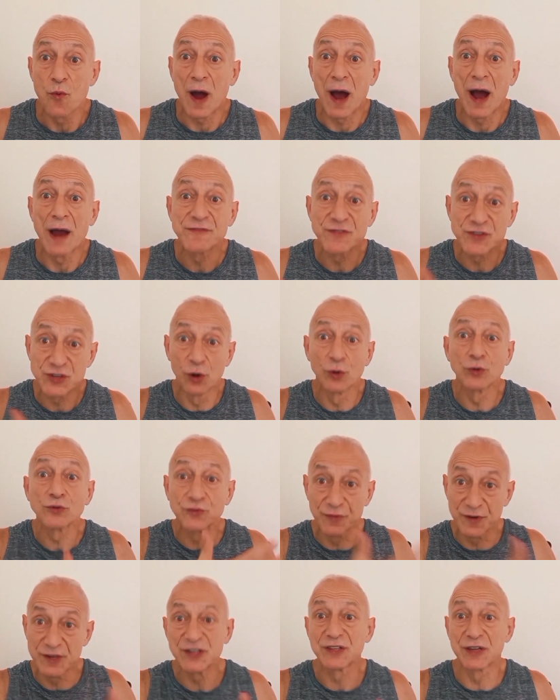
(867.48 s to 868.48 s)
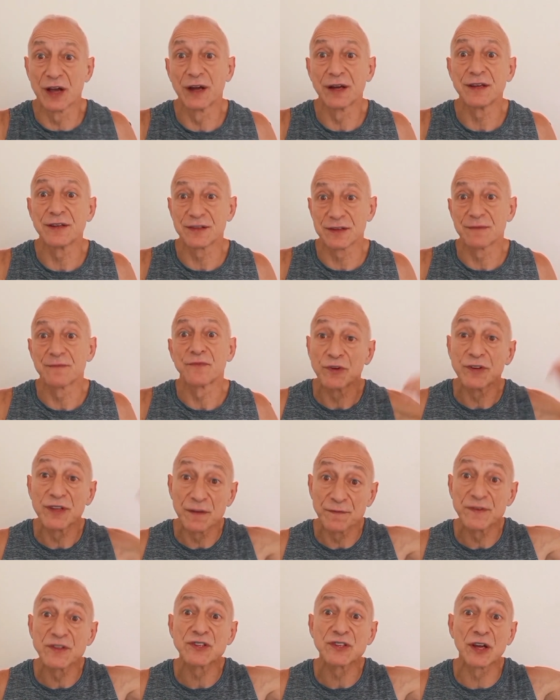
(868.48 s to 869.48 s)
I've shown three studies, three
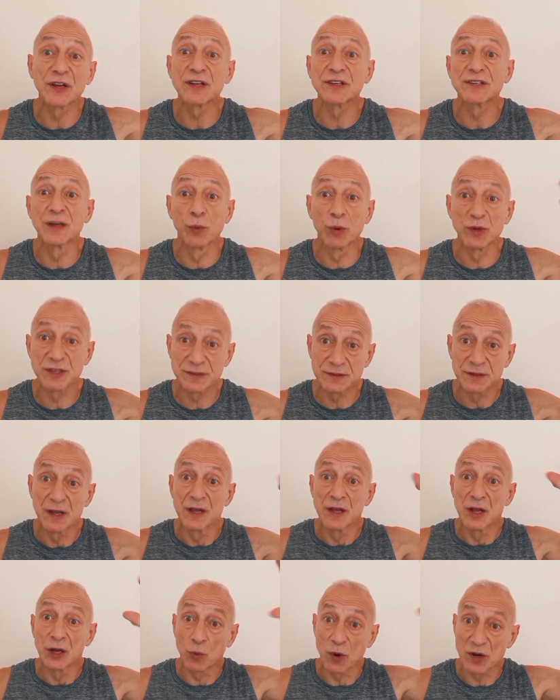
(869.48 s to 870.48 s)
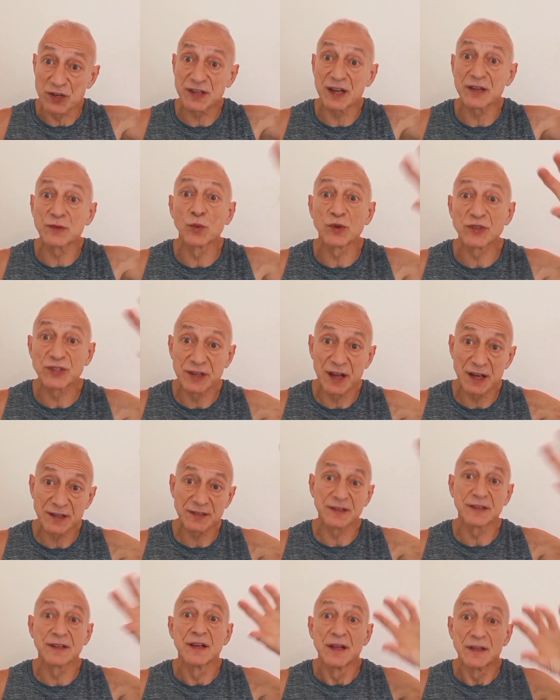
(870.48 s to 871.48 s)
different studies that were quercetin was
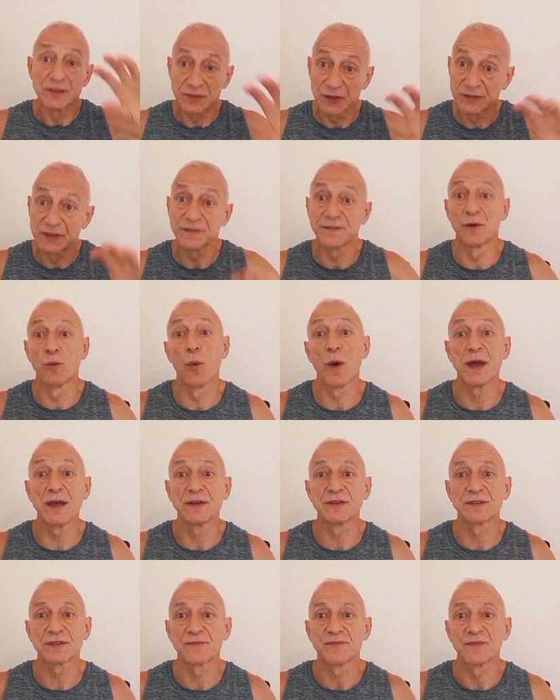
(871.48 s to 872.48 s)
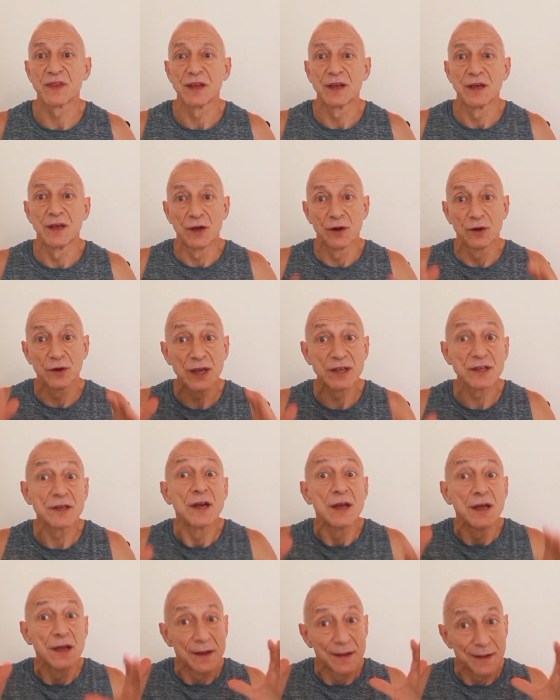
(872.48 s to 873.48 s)
tested three different ways. Okay,
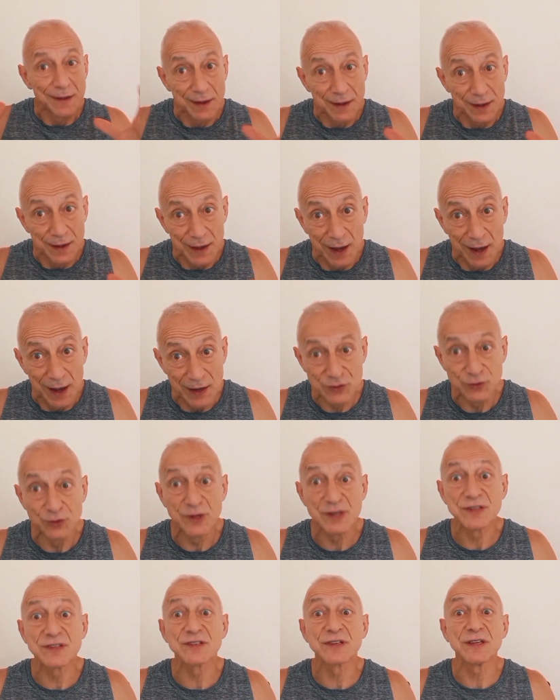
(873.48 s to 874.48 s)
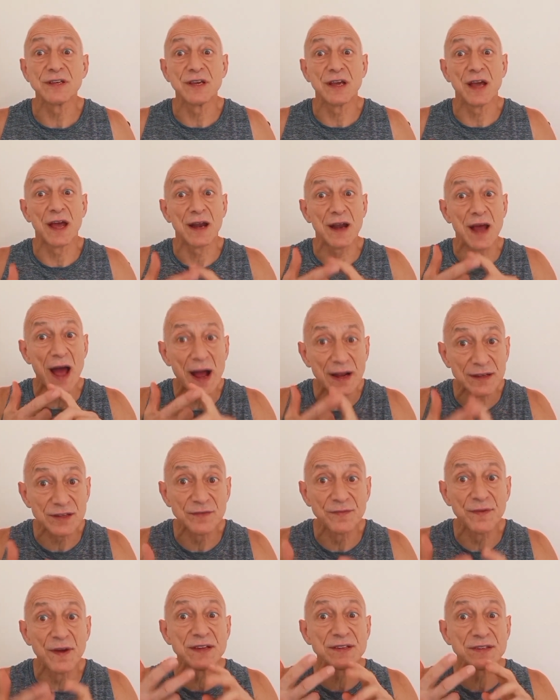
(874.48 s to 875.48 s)
as you can see, it
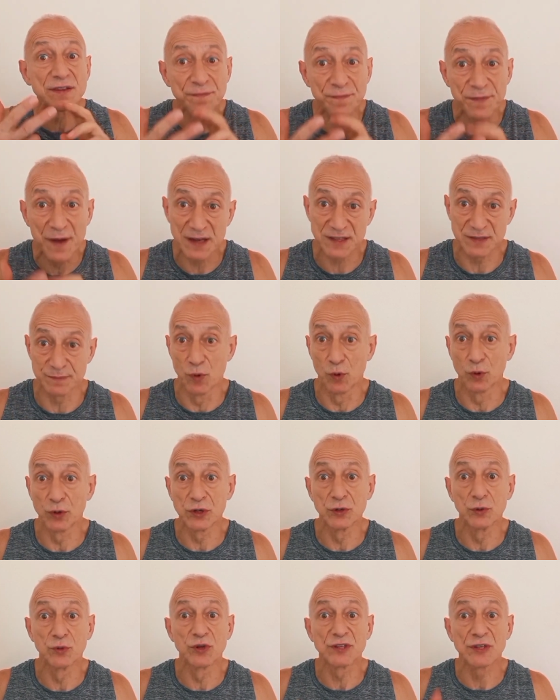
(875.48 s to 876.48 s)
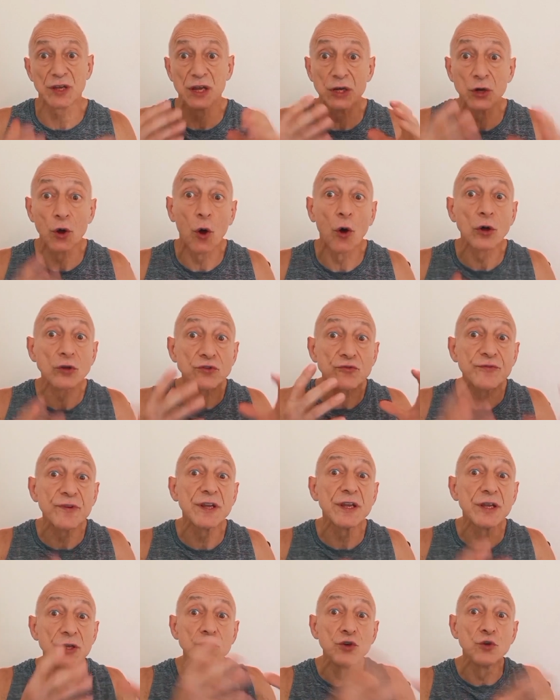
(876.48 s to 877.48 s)
activates the fast motor units in all three
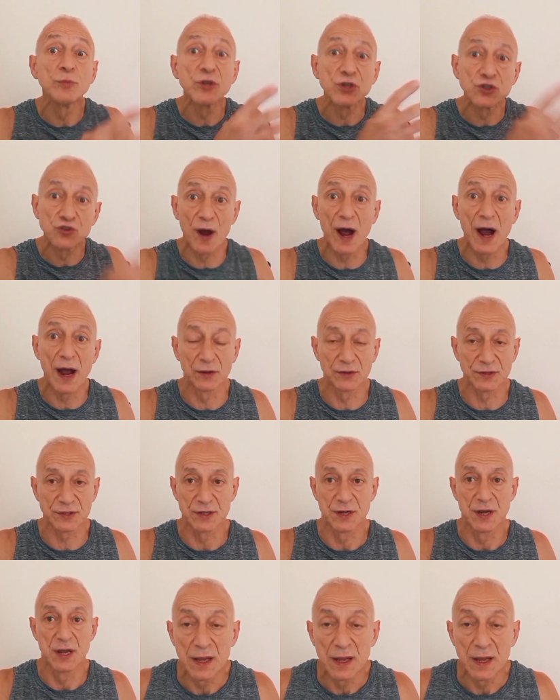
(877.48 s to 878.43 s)
human trials.